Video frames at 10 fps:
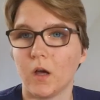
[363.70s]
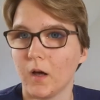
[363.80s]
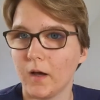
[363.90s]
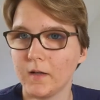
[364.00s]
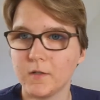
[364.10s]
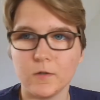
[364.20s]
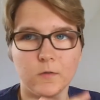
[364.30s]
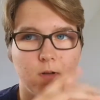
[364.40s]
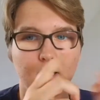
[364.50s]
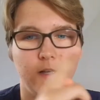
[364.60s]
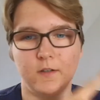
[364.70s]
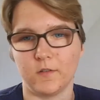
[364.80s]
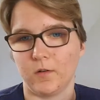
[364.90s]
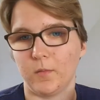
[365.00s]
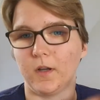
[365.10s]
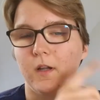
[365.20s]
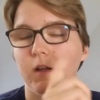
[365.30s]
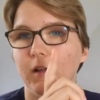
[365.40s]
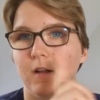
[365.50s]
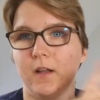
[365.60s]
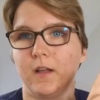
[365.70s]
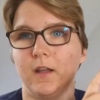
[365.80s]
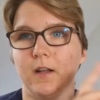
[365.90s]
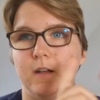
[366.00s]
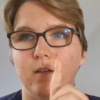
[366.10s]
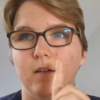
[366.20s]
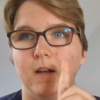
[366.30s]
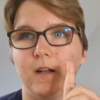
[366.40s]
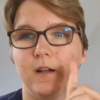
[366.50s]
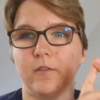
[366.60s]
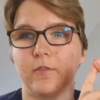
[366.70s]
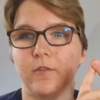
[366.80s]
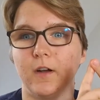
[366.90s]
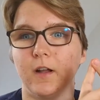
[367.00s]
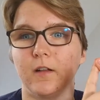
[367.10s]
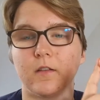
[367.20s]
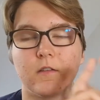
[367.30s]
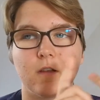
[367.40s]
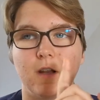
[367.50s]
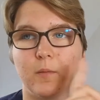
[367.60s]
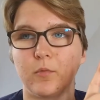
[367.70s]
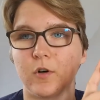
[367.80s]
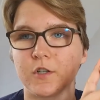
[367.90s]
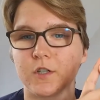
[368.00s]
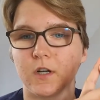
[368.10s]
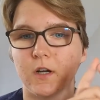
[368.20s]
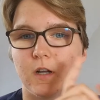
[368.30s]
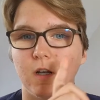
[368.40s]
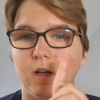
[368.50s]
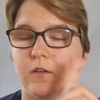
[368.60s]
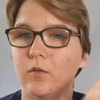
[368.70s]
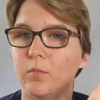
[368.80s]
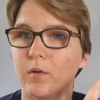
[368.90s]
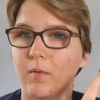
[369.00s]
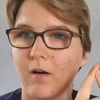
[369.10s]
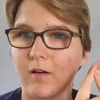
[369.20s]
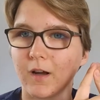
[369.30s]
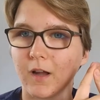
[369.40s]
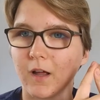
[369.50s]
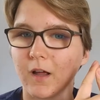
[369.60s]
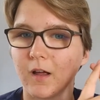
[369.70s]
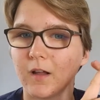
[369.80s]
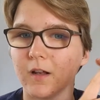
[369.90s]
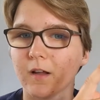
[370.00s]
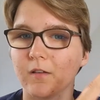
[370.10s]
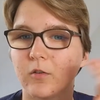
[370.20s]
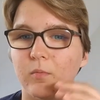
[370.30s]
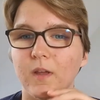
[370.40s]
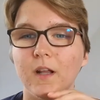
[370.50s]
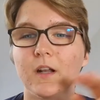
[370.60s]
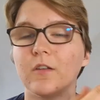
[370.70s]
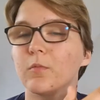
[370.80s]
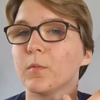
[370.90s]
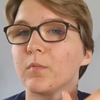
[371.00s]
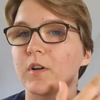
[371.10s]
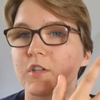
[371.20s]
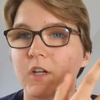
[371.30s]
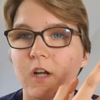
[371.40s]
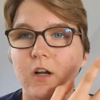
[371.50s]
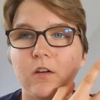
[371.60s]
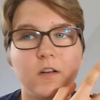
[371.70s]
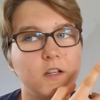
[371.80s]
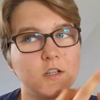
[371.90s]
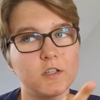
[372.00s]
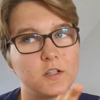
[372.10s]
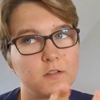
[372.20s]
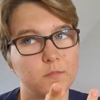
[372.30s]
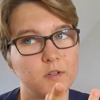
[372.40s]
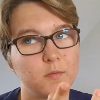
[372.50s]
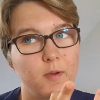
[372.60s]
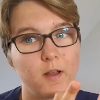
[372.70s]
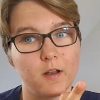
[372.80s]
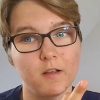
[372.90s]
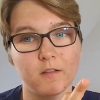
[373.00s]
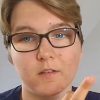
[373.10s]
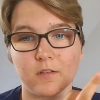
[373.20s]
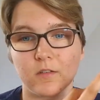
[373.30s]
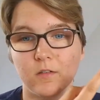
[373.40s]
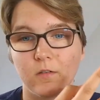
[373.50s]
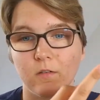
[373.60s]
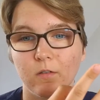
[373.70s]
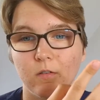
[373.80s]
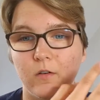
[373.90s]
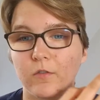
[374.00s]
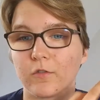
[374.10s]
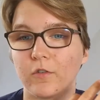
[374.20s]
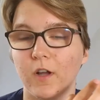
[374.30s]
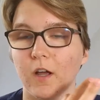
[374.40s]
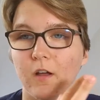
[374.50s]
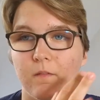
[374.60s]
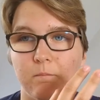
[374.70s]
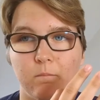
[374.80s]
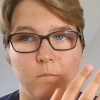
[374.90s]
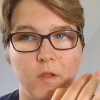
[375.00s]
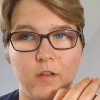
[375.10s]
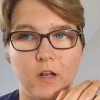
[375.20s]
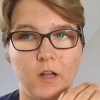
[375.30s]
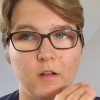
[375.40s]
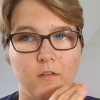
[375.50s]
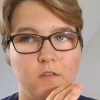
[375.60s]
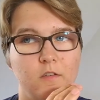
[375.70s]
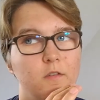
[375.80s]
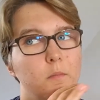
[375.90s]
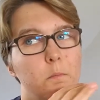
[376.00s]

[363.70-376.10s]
I do. I like Germany, I like England, I like France, I like Prussia, I like 2P America, I like 2P England, 2P Prussia, Hungary, she's pretty badass. Austria, Netherlands.